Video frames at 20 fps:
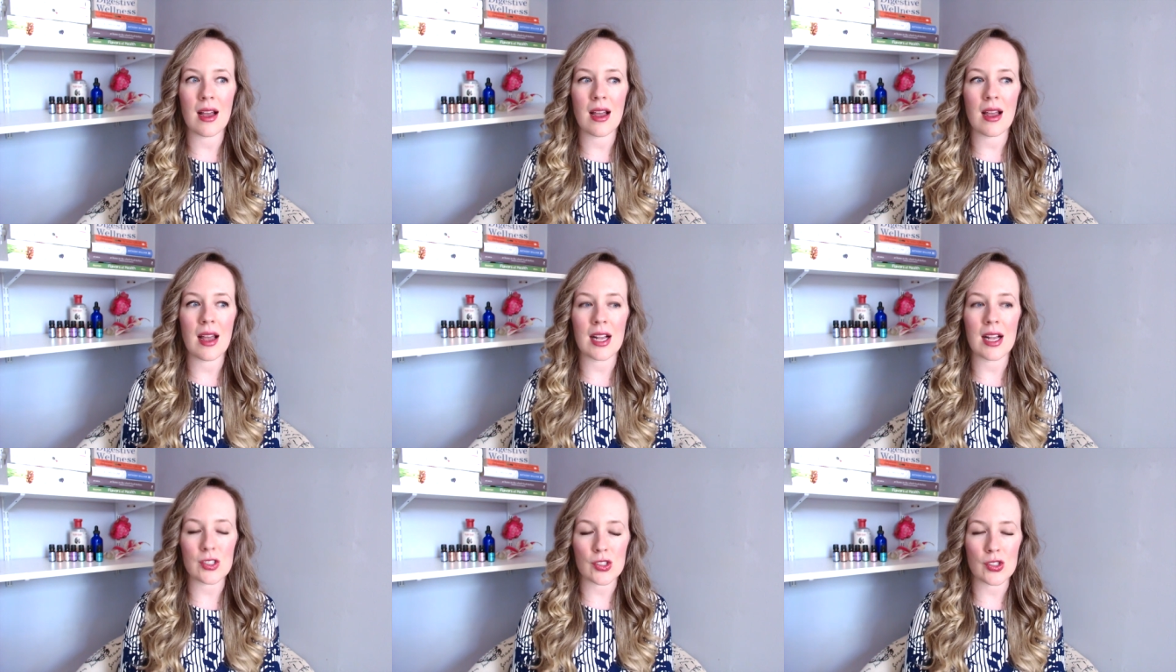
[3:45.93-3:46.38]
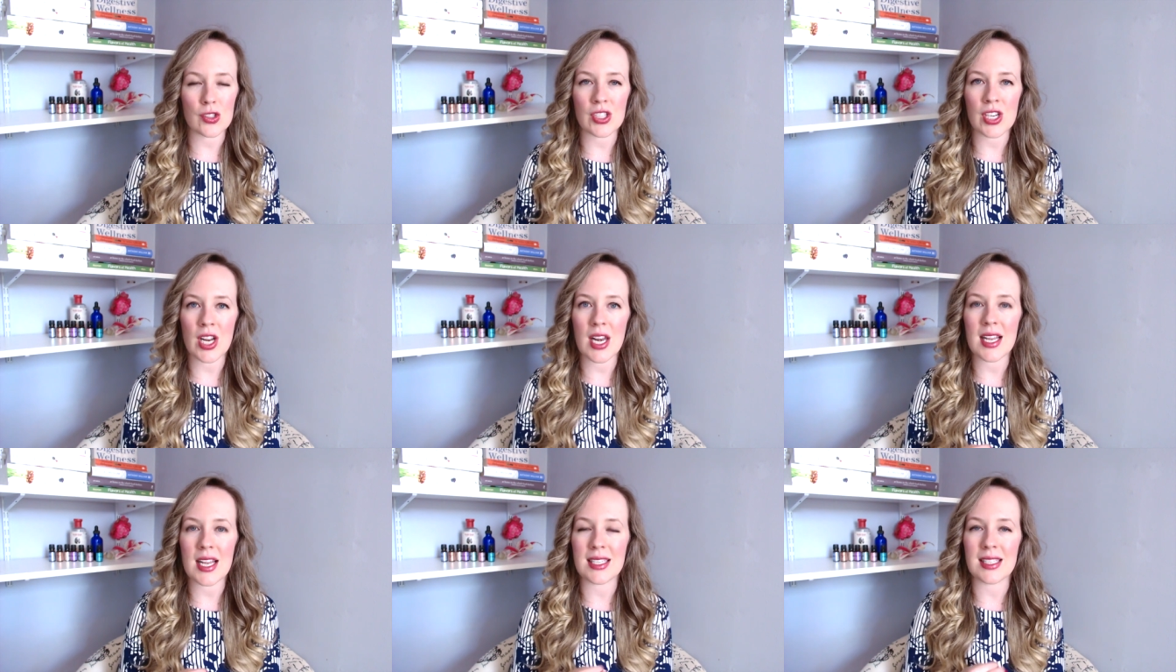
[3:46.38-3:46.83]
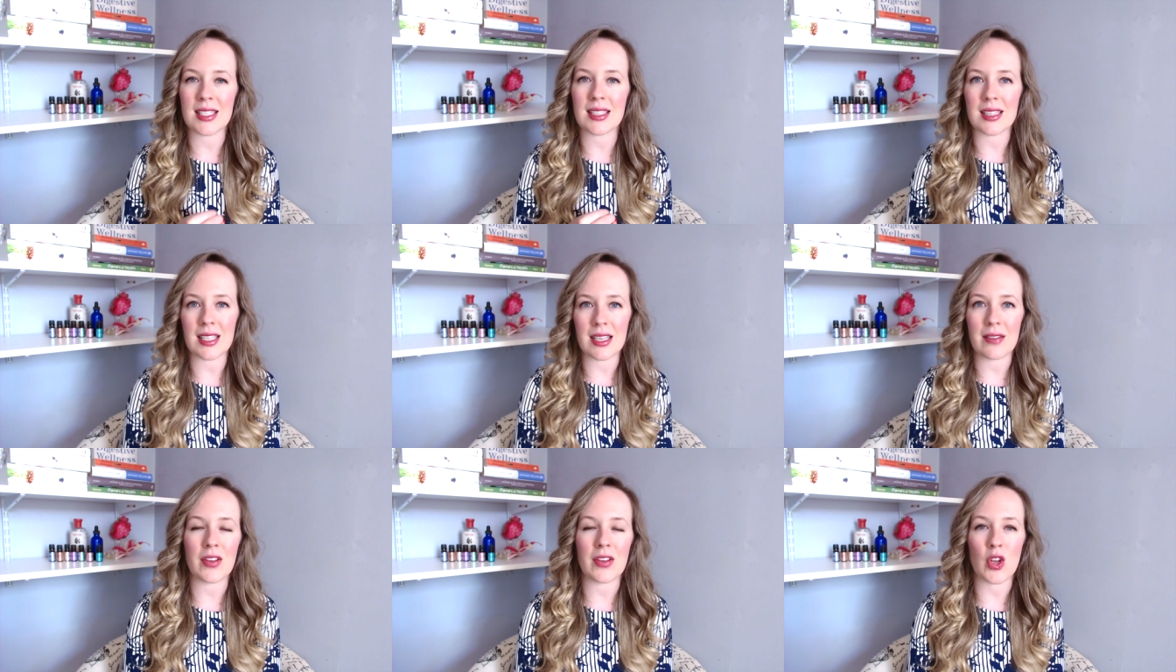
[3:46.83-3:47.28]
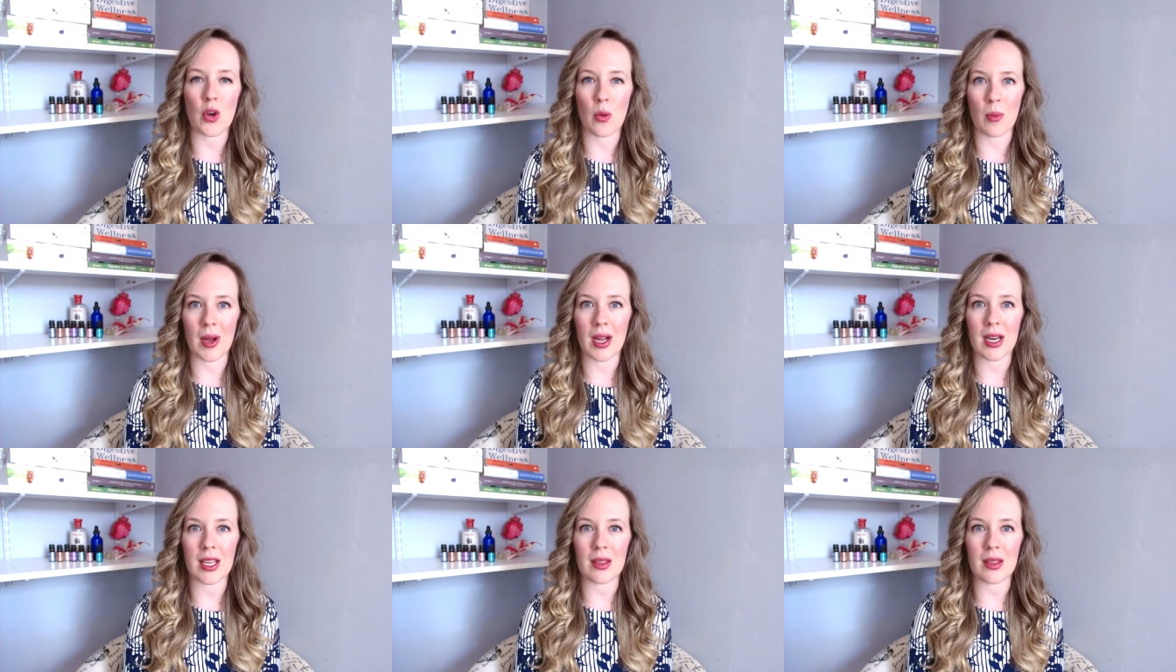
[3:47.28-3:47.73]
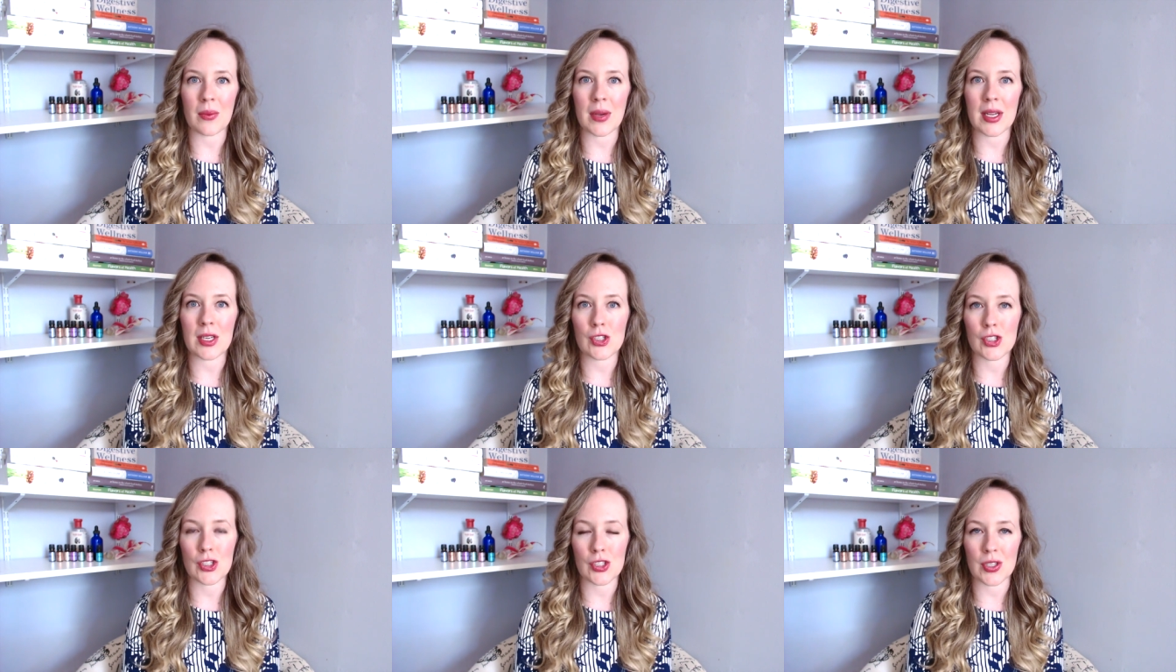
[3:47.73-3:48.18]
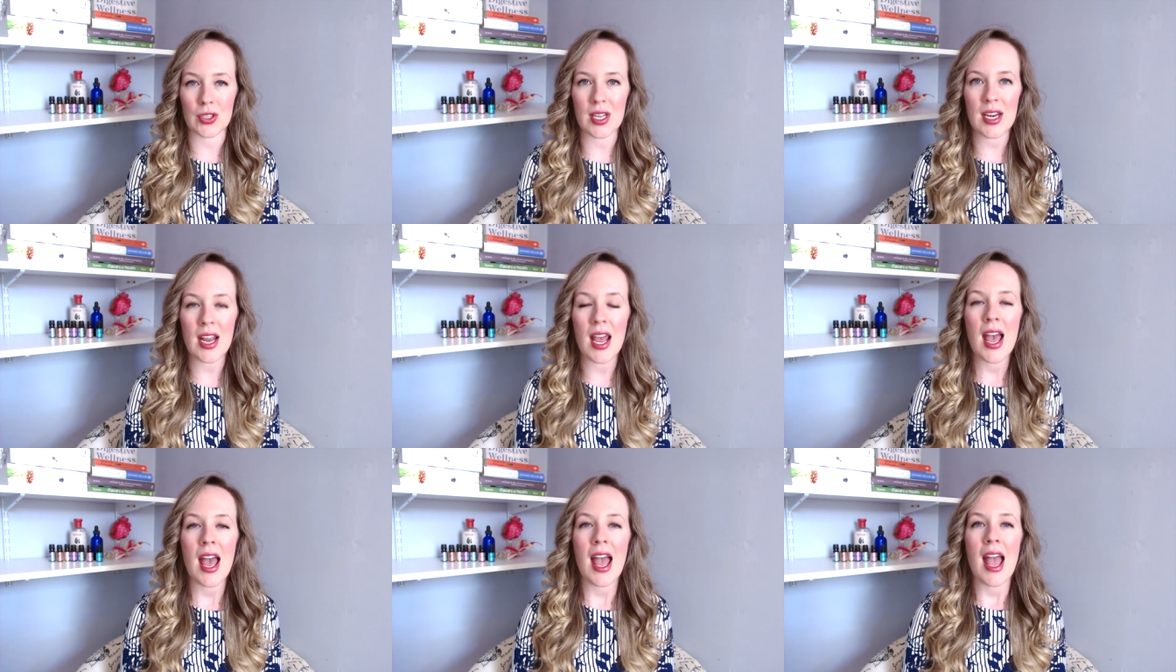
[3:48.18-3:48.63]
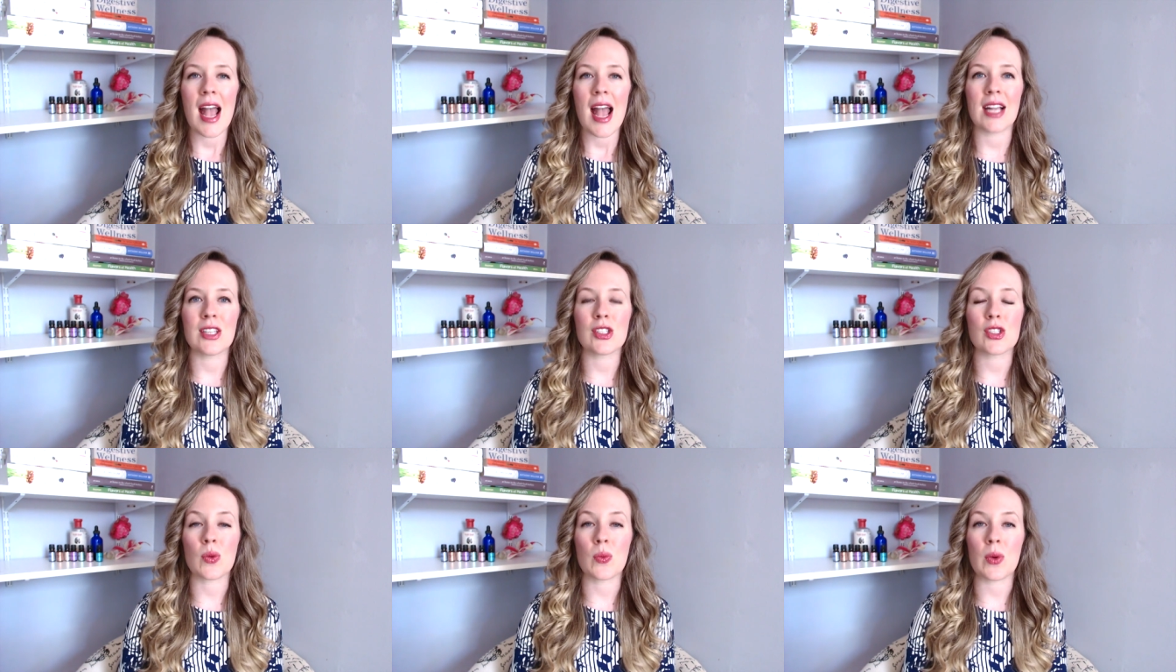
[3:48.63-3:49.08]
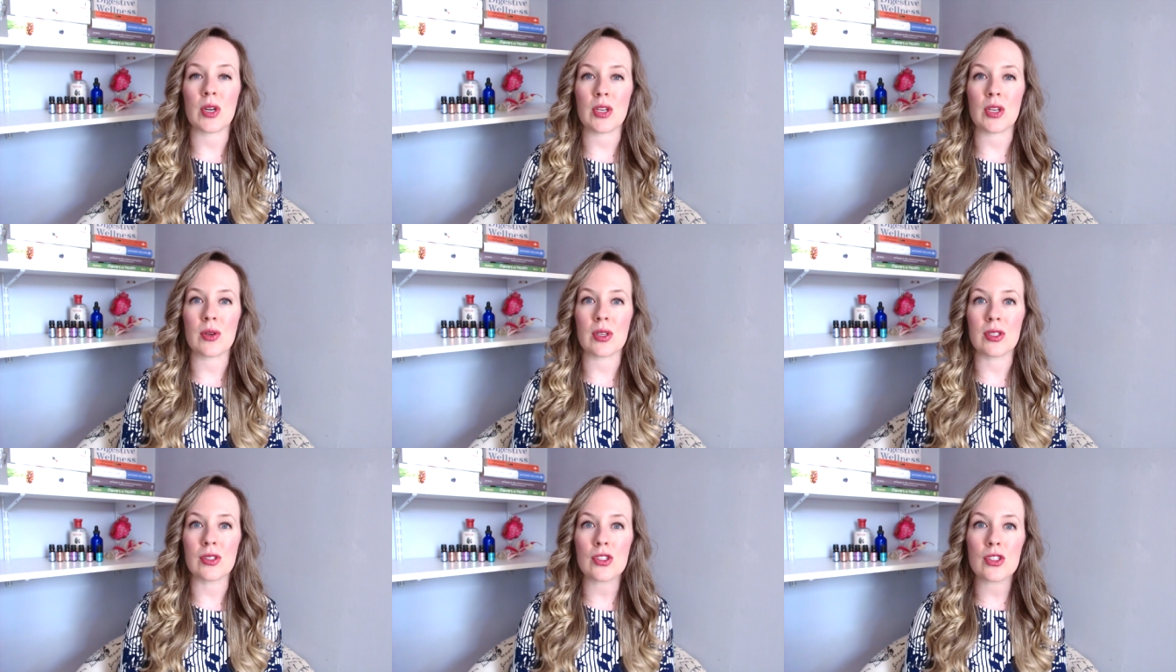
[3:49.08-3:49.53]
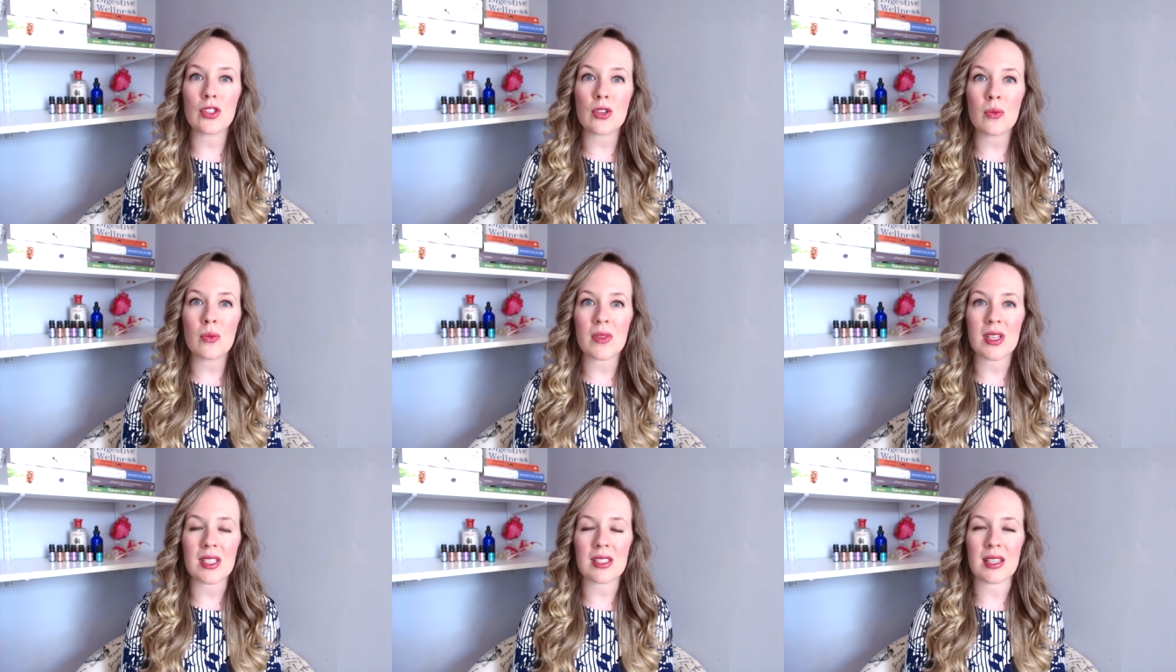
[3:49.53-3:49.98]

estrogen isn't leaving your body the way it should. And so when you consume things